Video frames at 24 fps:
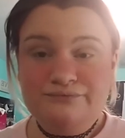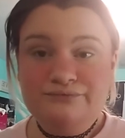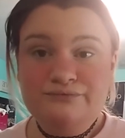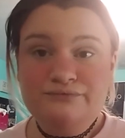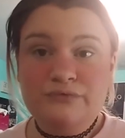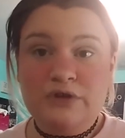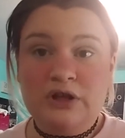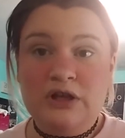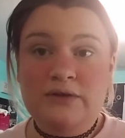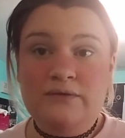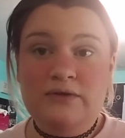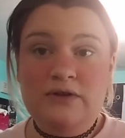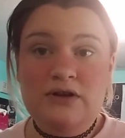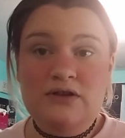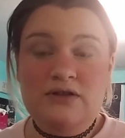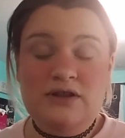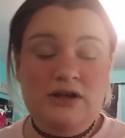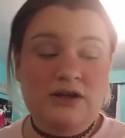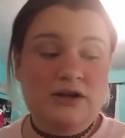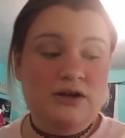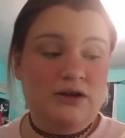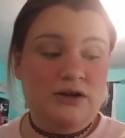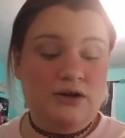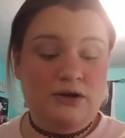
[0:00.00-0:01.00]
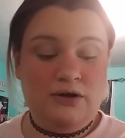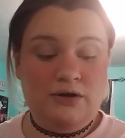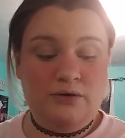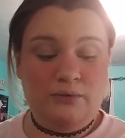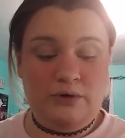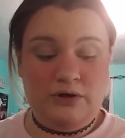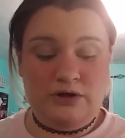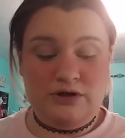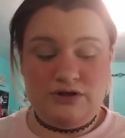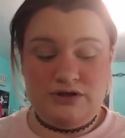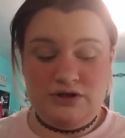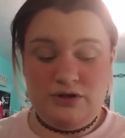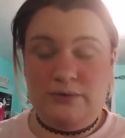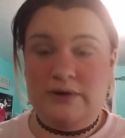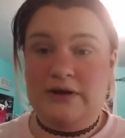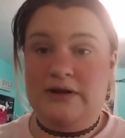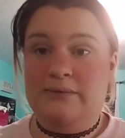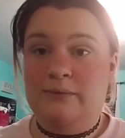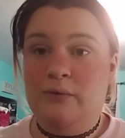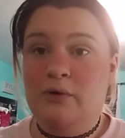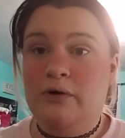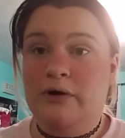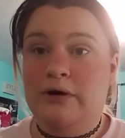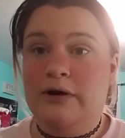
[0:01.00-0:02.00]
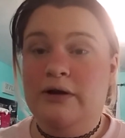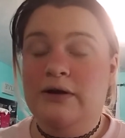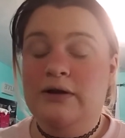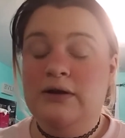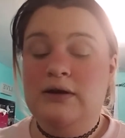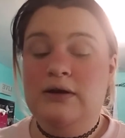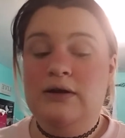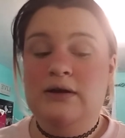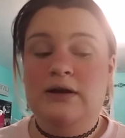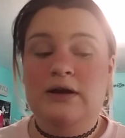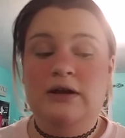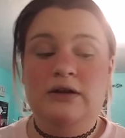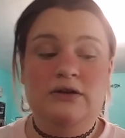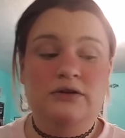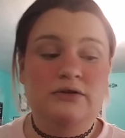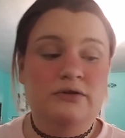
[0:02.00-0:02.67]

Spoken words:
If you didn't think we could do any more, and you're